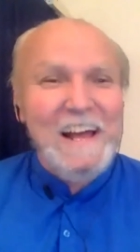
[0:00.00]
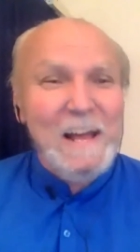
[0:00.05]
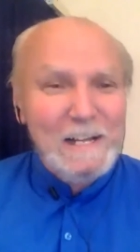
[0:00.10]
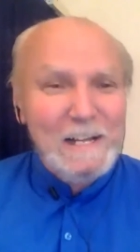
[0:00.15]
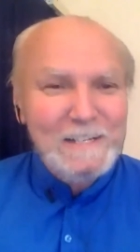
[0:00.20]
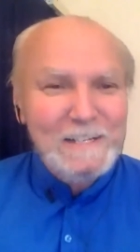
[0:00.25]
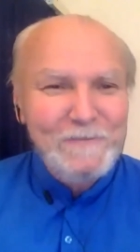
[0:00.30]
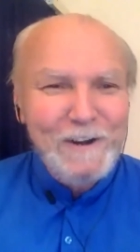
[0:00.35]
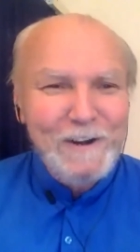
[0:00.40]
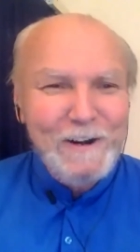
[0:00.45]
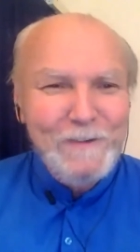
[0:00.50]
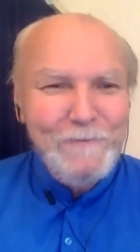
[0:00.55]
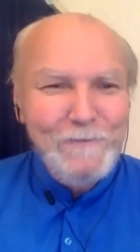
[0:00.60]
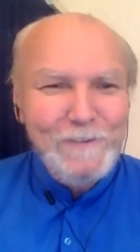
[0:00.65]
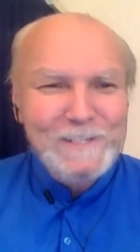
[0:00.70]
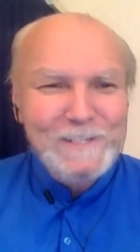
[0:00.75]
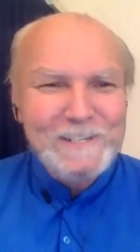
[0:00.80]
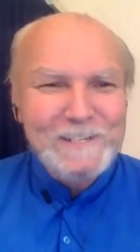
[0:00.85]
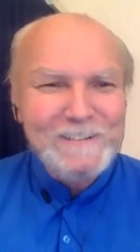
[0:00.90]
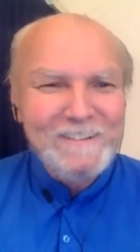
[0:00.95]
It's very
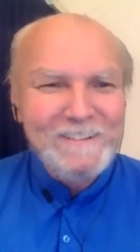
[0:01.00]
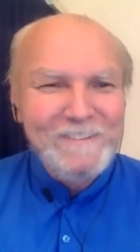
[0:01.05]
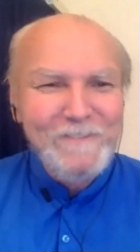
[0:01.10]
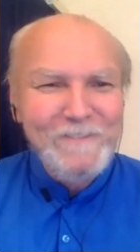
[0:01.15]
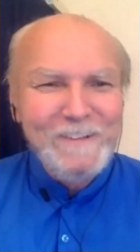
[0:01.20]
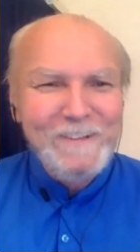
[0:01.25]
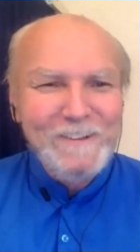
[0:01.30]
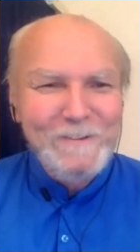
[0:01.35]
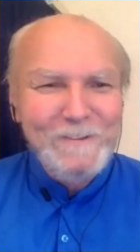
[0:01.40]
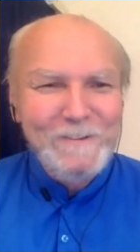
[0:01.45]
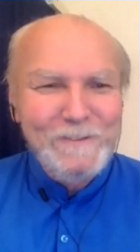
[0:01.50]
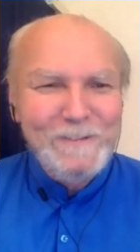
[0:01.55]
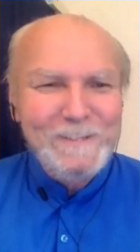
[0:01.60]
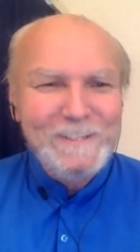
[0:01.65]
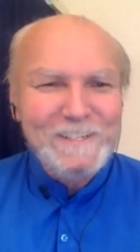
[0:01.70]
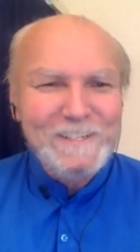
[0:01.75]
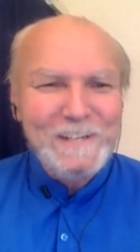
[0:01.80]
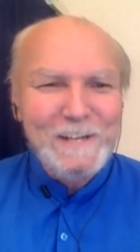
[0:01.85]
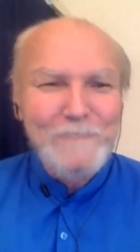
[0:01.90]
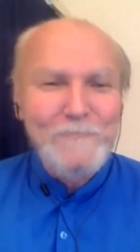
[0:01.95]

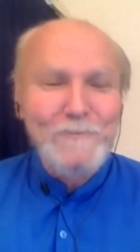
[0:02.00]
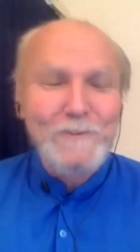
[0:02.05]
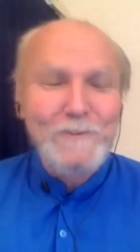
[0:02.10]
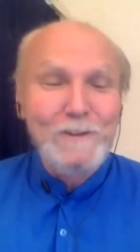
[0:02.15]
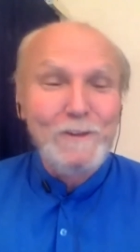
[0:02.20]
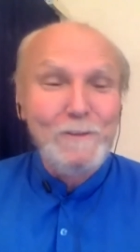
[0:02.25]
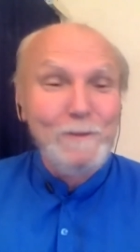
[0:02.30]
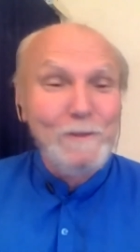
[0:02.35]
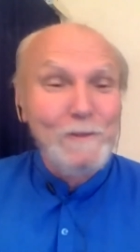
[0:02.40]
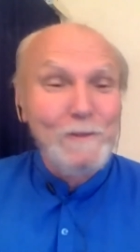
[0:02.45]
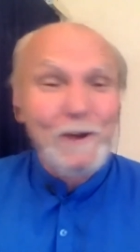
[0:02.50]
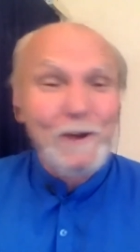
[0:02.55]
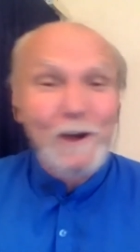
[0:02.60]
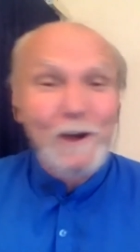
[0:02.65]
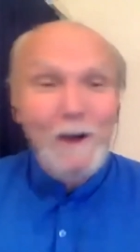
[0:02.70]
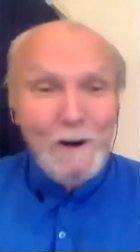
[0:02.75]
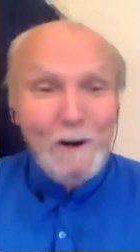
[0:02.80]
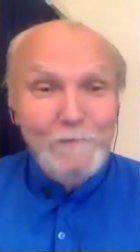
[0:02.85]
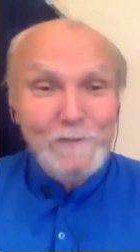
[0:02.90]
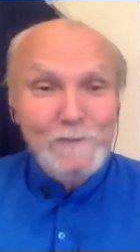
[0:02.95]
philosophical, but there
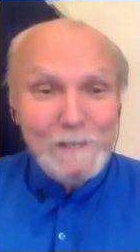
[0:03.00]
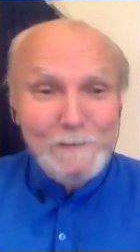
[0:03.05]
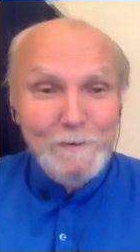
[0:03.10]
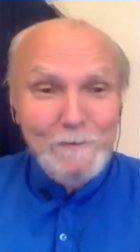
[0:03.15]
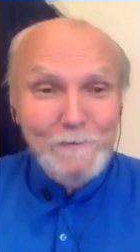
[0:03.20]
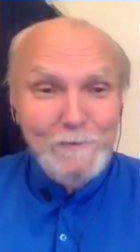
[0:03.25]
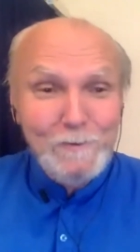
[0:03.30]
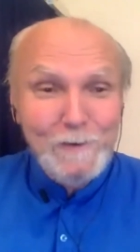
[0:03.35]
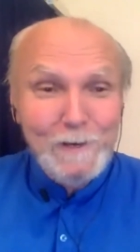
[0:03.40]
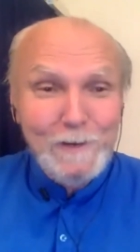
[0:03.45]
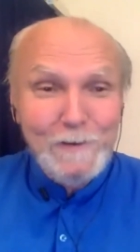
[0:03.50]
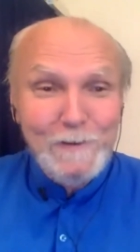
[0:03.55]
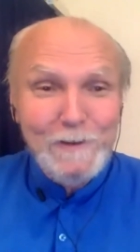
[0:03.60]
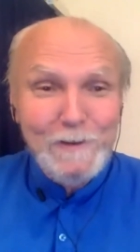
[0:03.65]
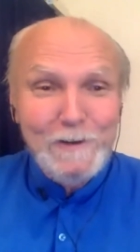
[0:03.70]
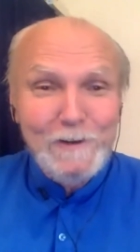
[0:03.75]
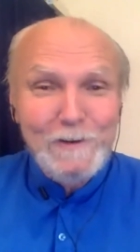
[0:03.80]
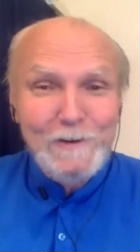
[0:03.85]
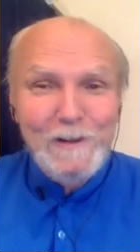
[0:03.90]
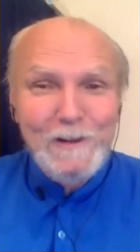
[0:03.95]
are some of you out
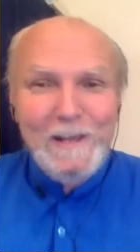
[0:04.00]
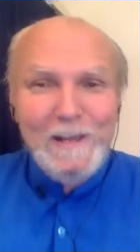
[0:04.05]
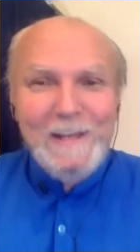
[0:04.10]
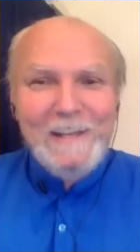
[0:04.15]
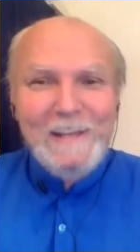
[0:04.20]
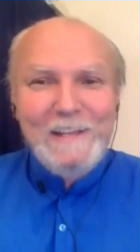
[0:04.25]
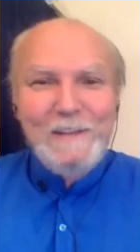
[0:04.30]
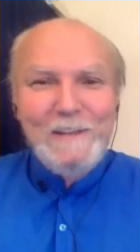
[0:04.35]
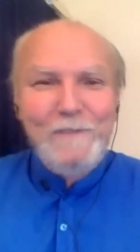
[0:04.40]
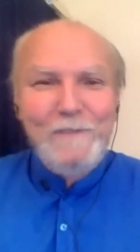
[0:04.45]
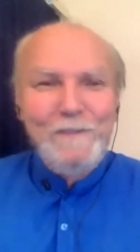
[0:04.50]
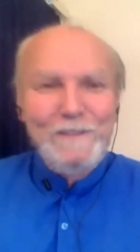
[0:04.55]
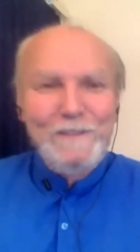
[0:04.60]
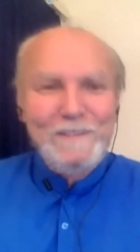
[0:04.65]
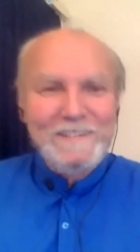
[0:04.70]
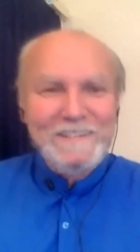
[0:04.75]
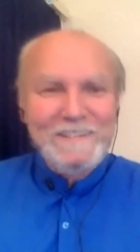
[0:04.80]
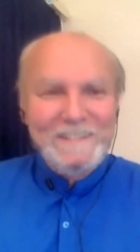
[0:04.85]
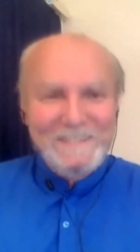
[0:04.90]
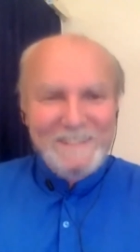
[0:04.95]
there in the
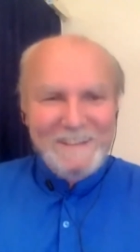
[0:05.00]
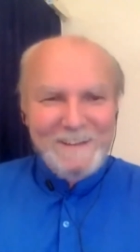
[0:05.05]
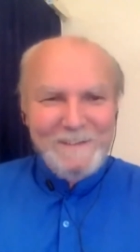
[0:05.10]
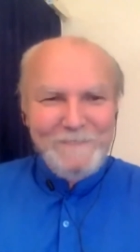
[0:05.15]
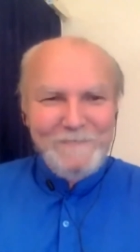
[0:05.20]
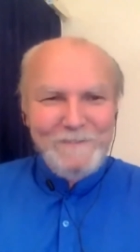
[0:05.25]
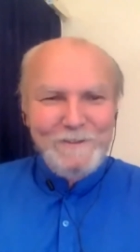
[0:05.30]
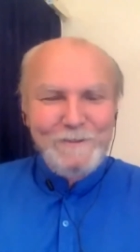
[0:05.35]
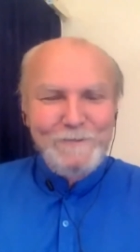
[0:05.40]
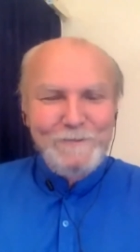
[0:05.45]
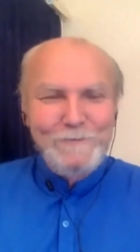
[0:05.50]
philosophical